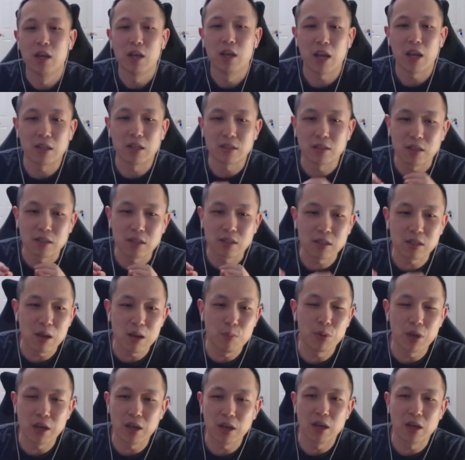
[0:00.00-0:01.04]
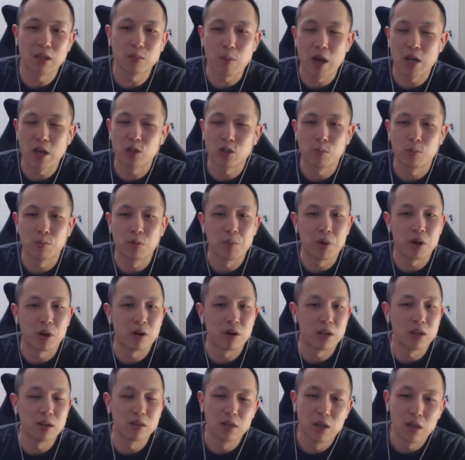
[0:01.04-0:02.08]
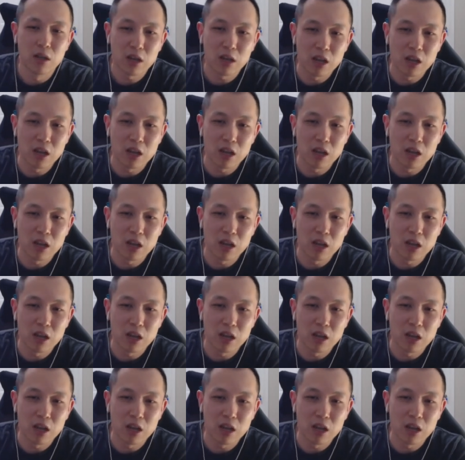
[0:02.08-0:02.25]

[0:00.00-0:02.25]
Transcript: It's the same thing as Master Premier is.